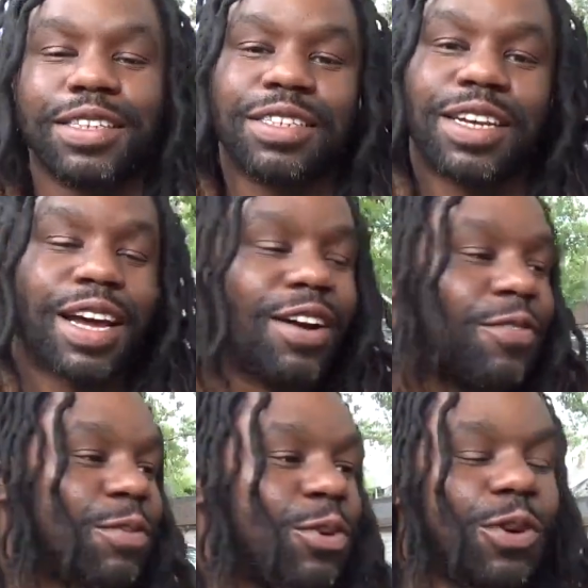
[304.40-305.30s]
just got off
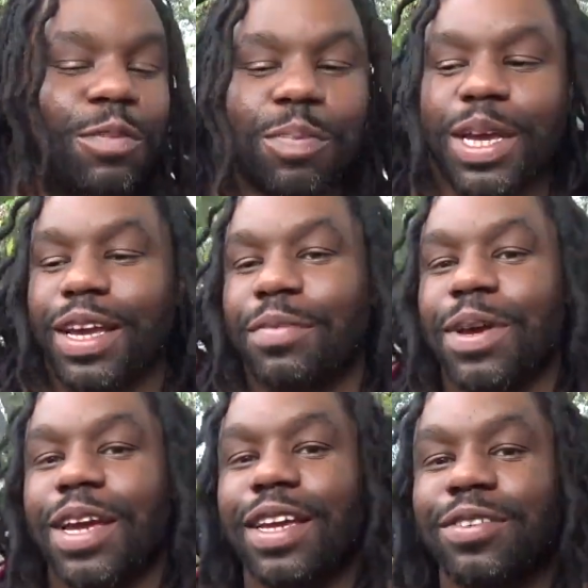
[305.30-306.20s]
from doing the bed,
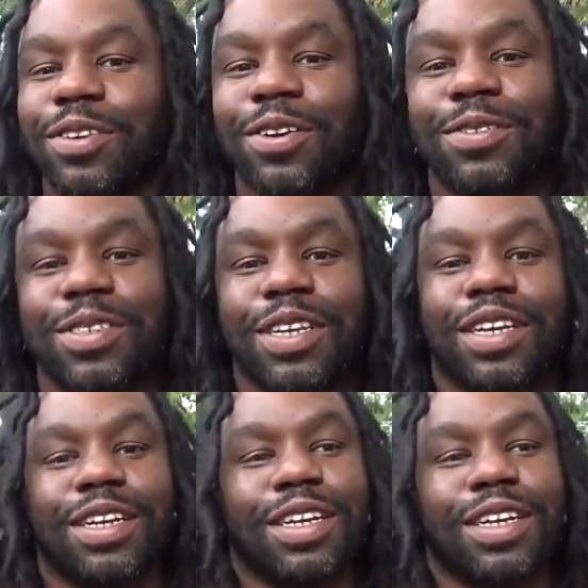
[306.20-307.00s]
man. You know what I'm saying?